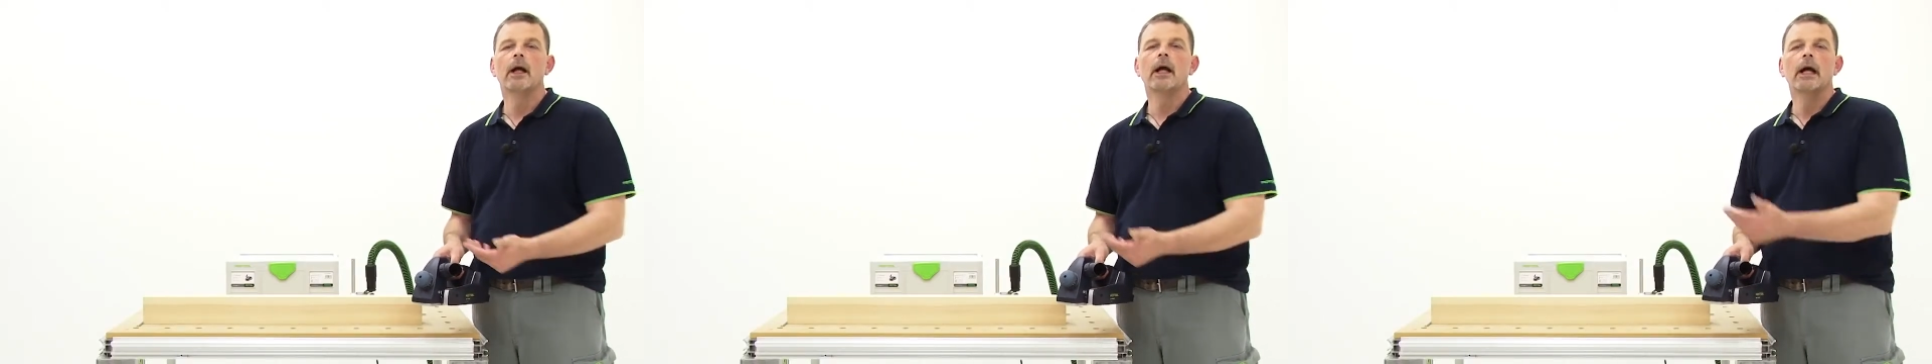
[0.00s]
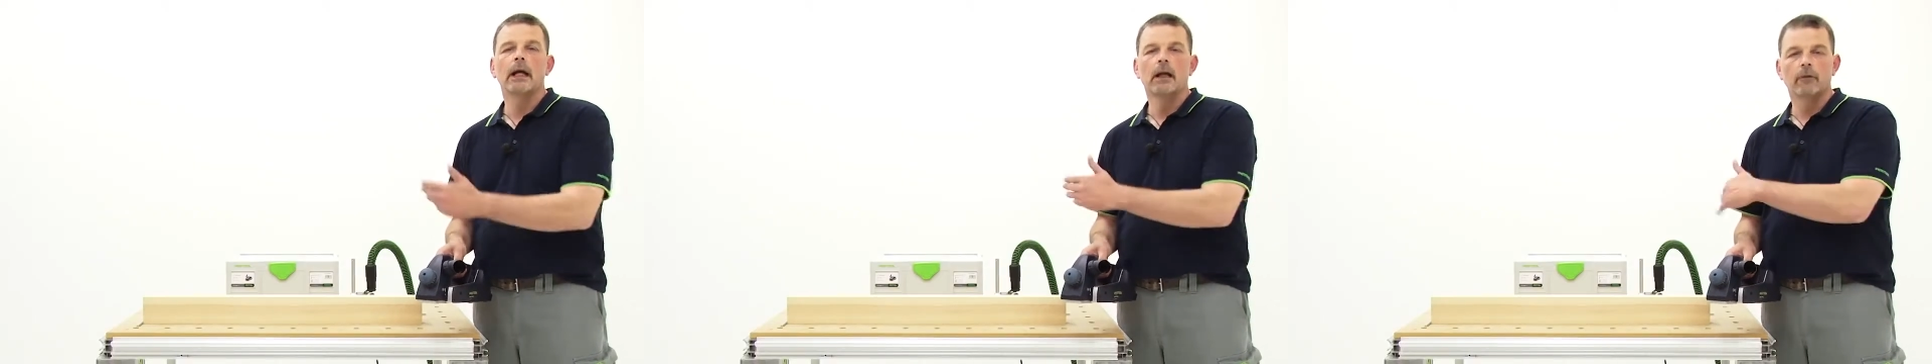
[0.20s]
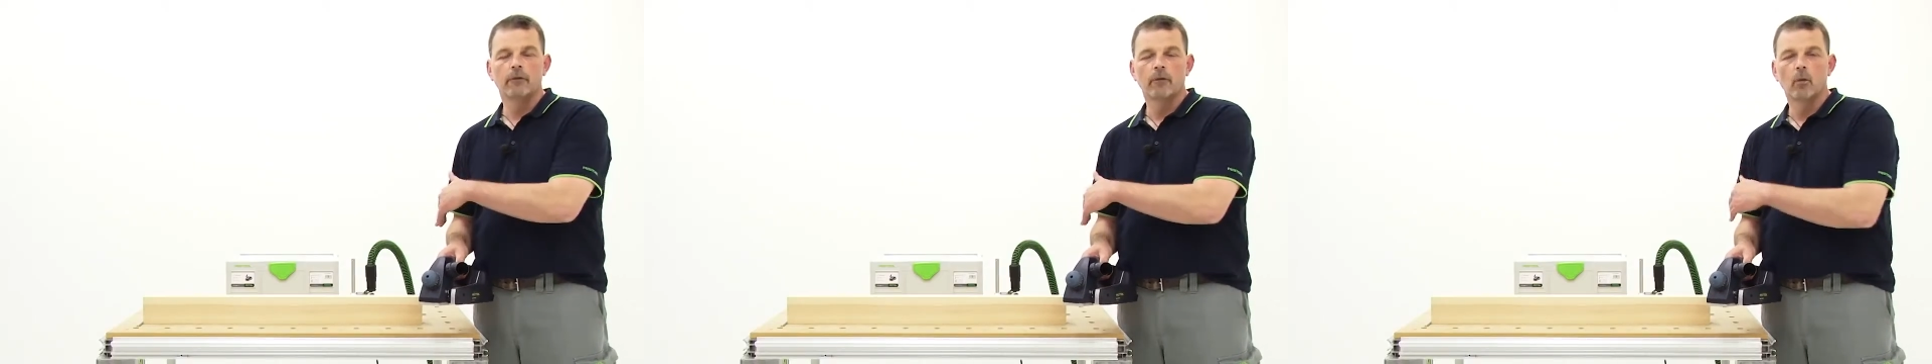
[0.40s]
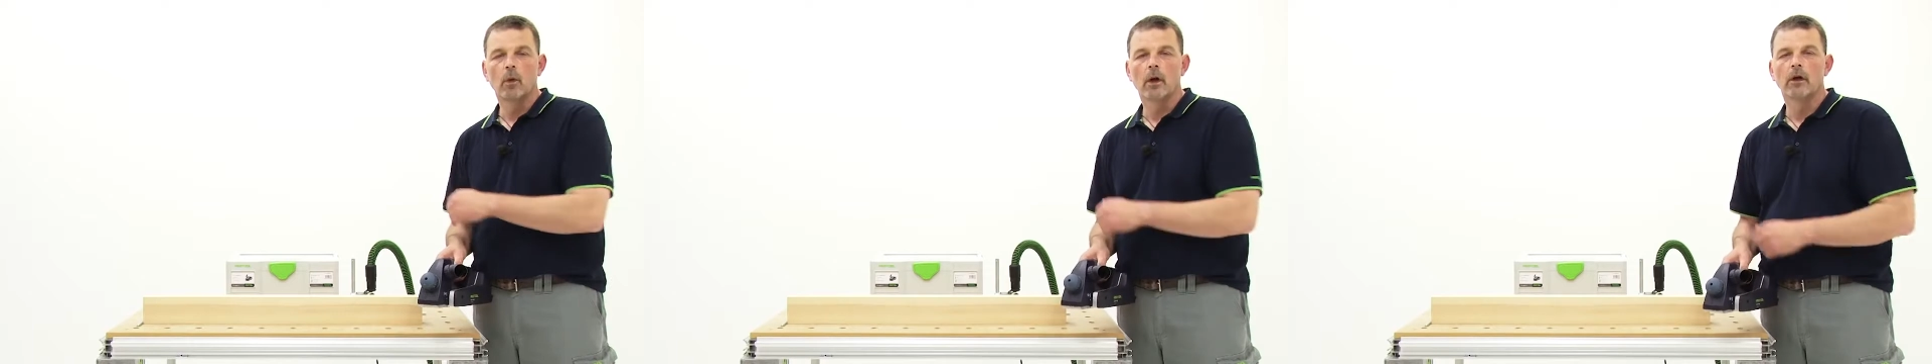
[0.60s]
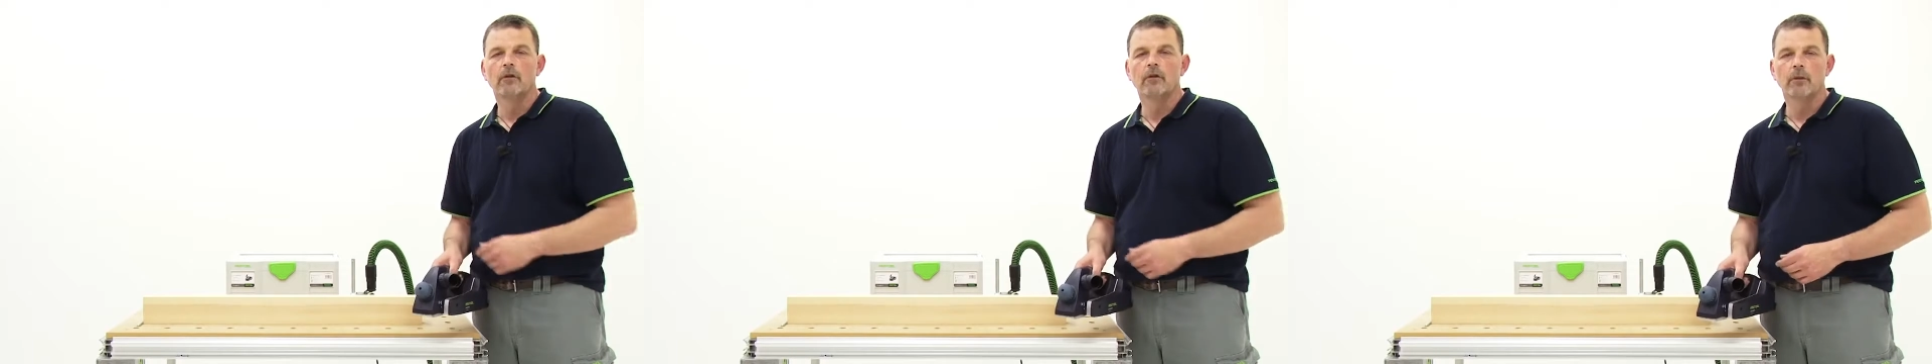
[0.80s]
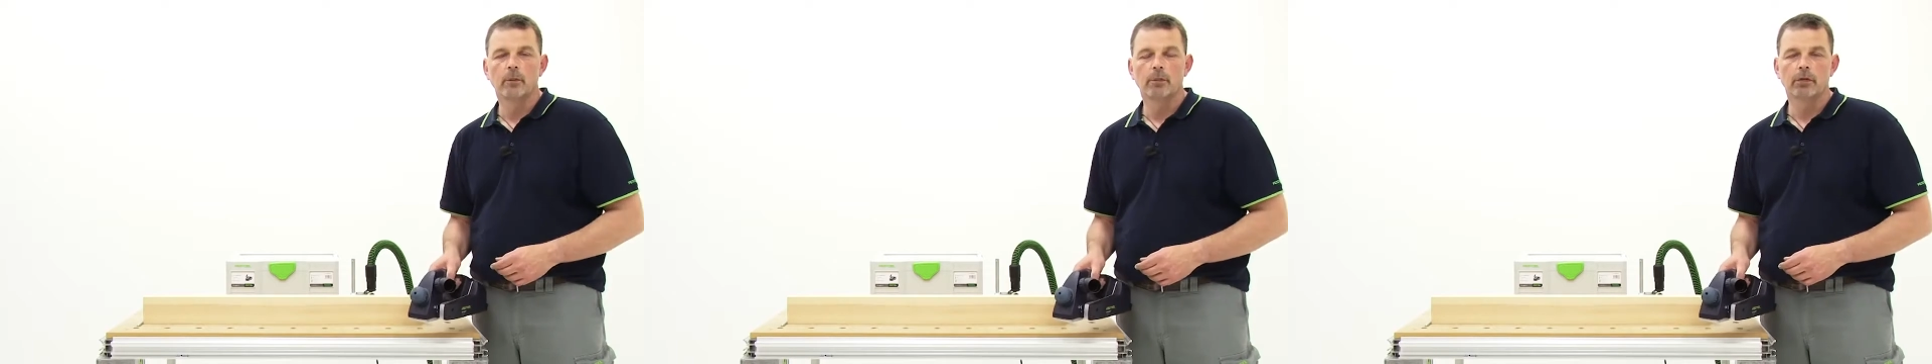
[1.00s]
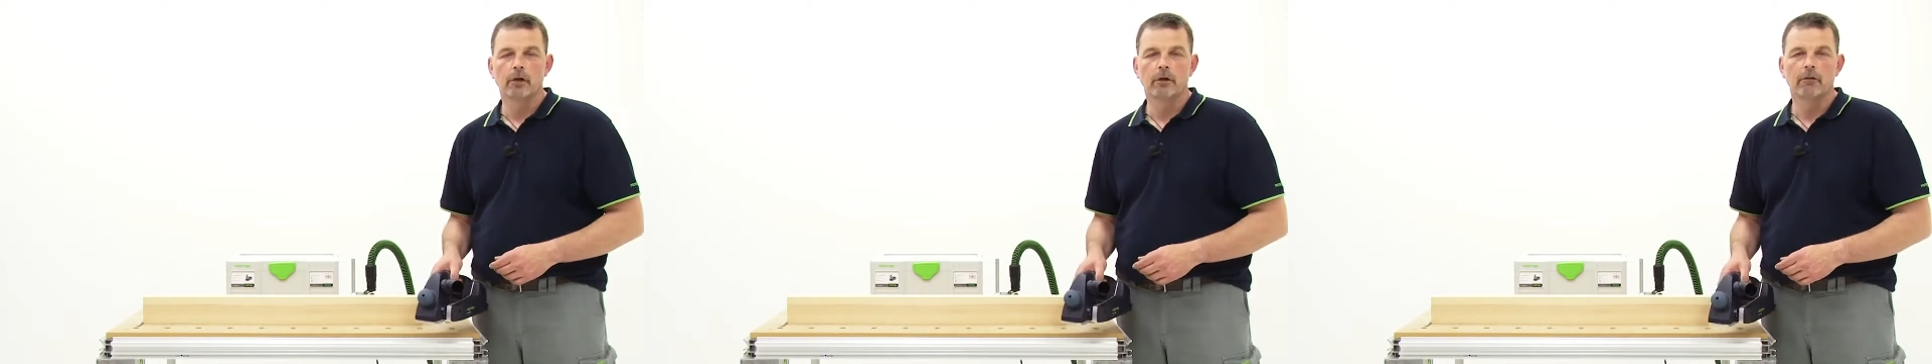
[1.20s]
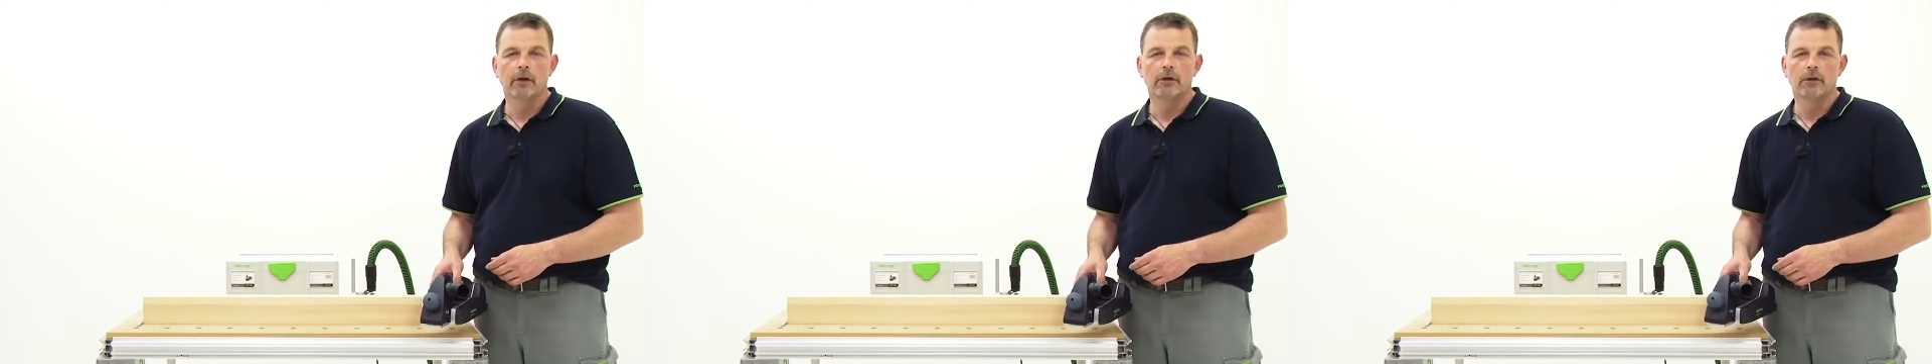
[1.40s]
out of the way from the
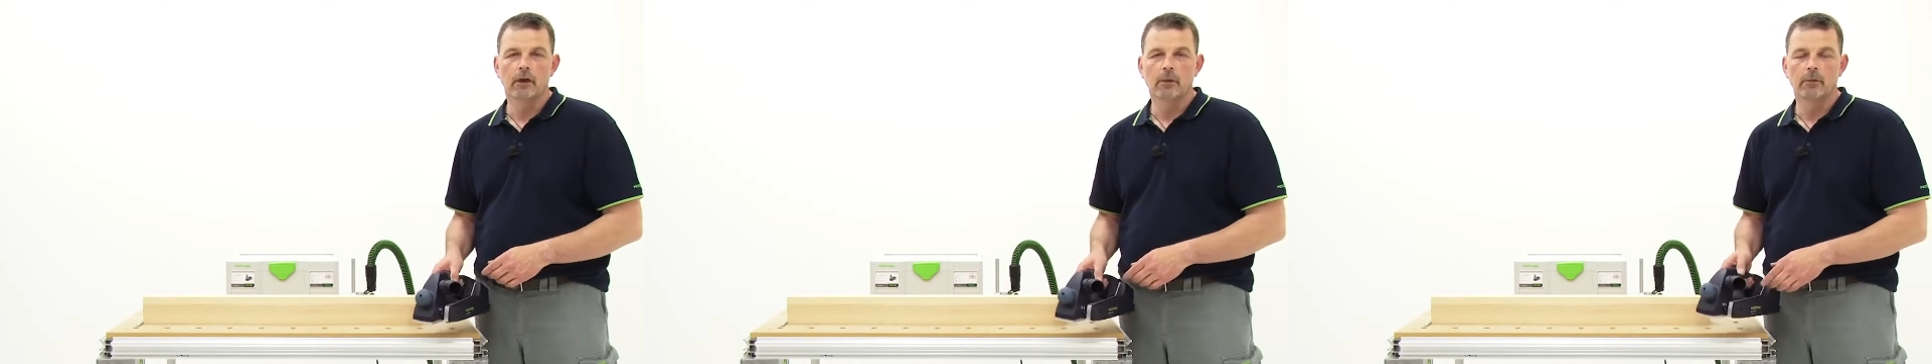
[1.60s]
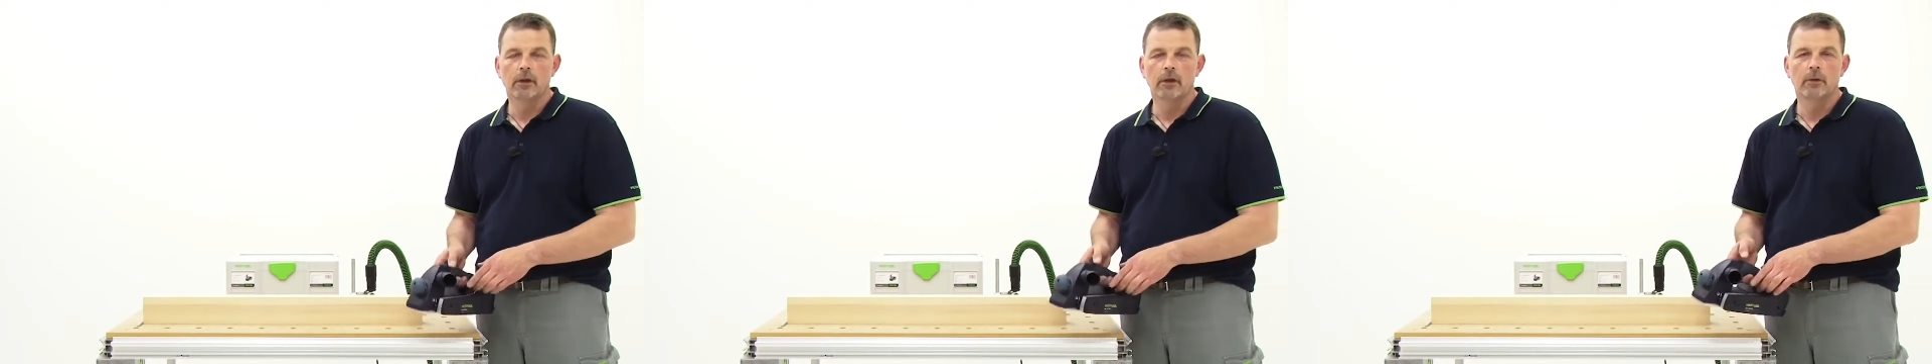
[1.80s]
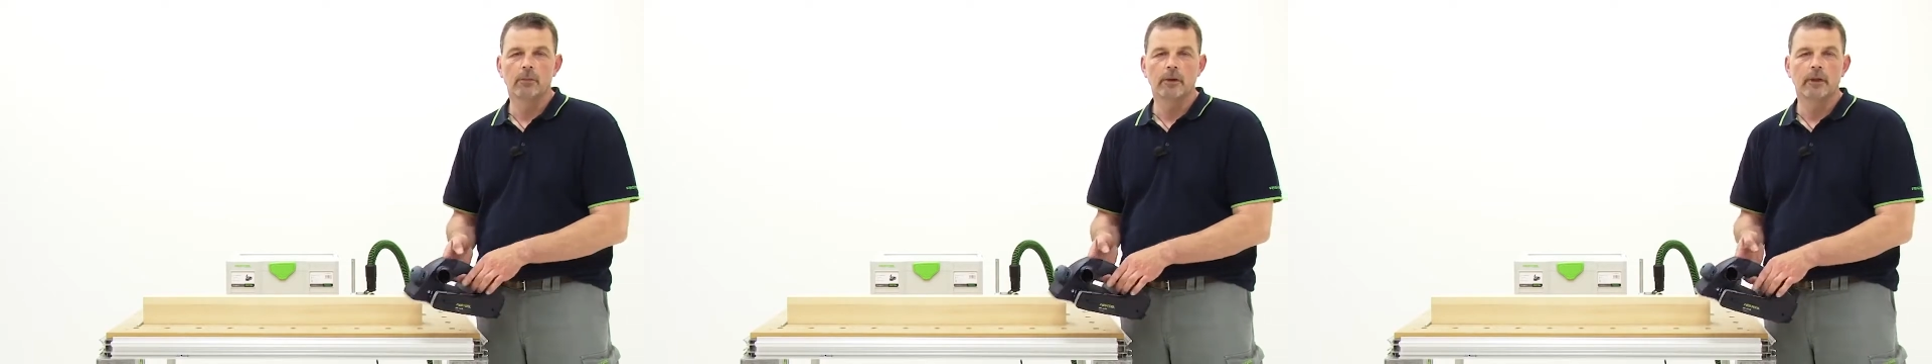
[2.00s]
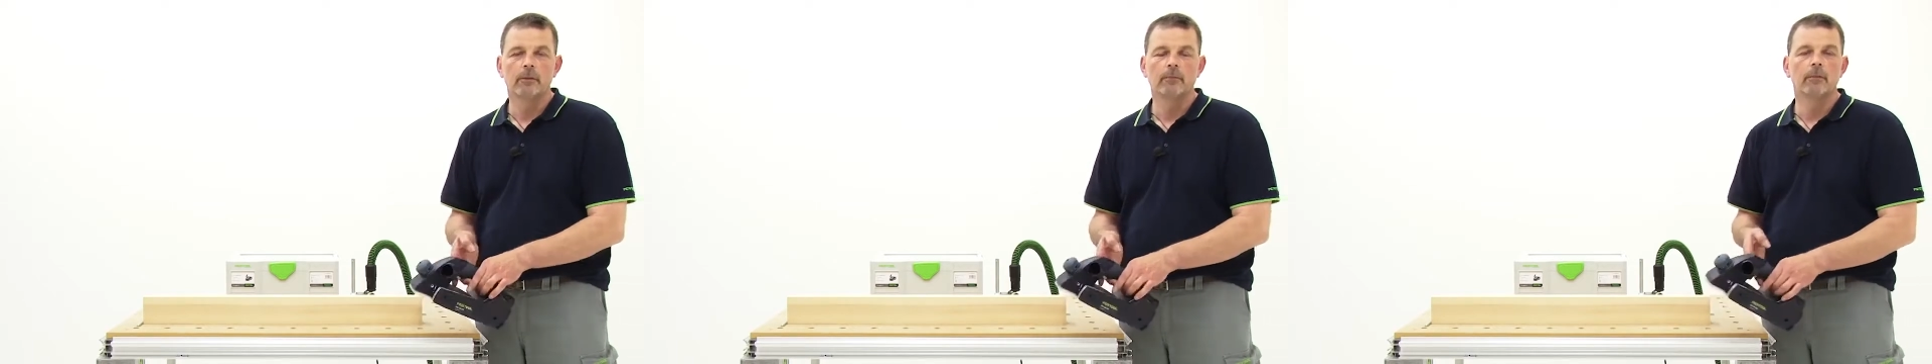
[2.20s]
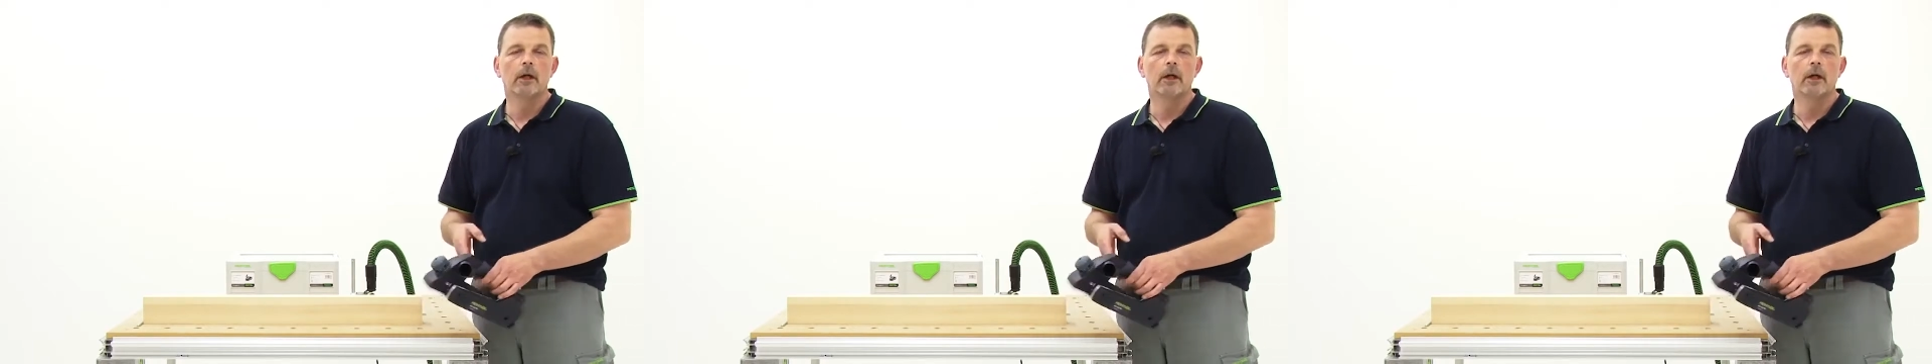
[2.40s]
progress that I'm going to be